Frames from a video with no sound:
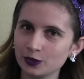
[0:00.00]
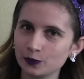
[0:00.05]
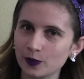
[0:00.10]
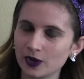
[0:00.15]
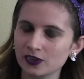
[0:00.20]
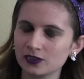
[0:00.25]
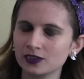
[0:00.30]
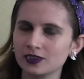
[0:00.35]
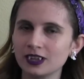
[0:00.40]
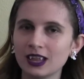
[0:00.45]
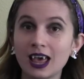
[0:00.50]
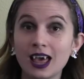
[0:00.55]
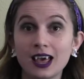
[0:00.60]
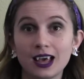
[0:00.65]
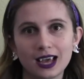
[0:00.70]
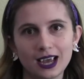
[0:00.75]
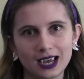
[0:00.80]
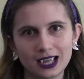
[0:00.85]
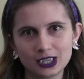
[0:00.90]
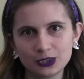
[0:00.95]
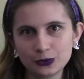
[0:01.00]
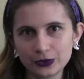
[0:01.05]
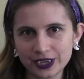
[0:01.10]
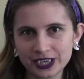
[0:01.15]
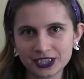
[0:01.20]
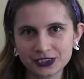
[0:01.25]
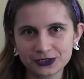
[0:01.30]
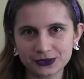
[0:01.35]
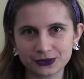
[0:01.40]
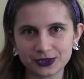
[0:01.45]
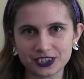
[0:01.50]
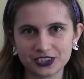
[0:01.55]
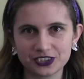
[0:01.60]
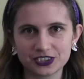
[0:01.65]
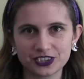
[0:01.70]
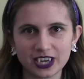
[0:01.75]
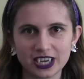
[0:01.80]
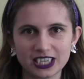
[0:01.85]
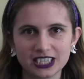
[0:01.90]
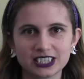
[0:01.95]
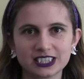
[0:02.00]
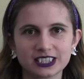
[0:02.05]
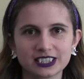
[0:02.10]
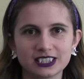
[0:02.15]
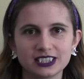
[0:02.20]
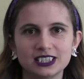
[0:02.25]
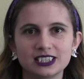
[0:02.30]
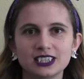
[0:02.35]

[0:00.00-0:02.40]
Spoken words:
special Halloween is Grinch Night.